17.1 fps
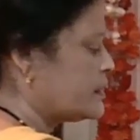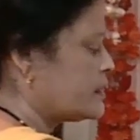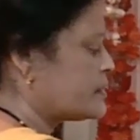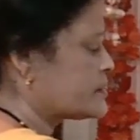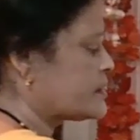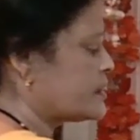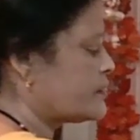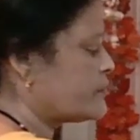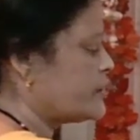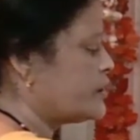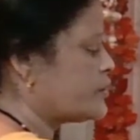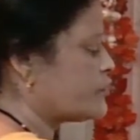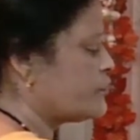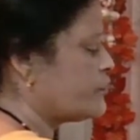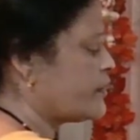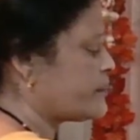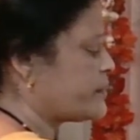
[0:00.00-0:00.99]
is equal
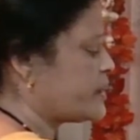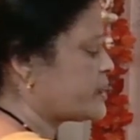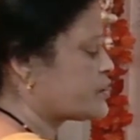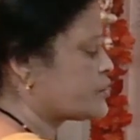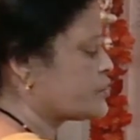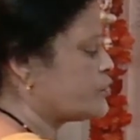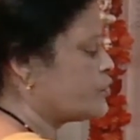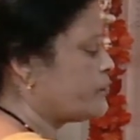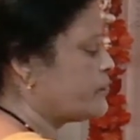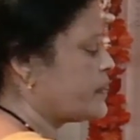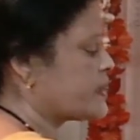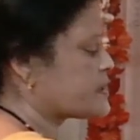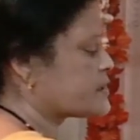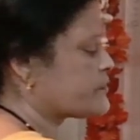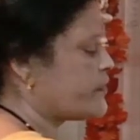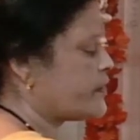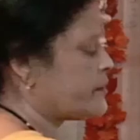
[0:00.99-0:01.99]
to 1 by 2
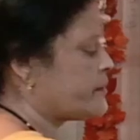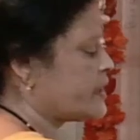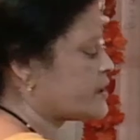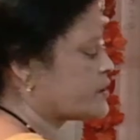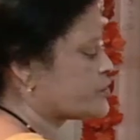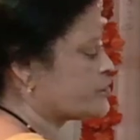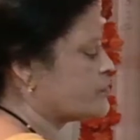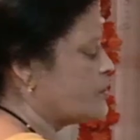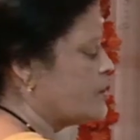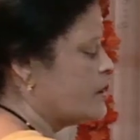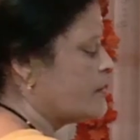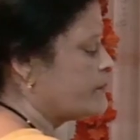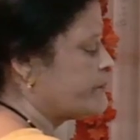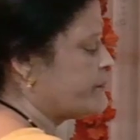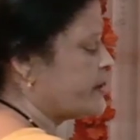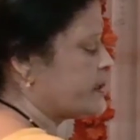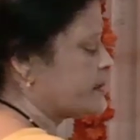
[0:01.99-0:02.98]
plus 1 by 2.
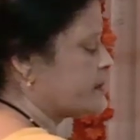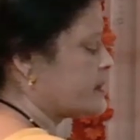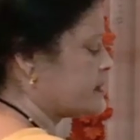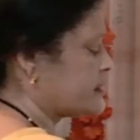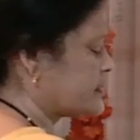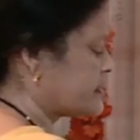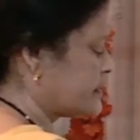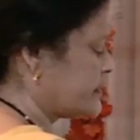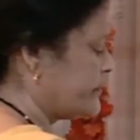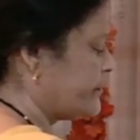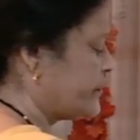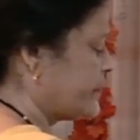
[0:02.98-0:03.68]
Find the answer.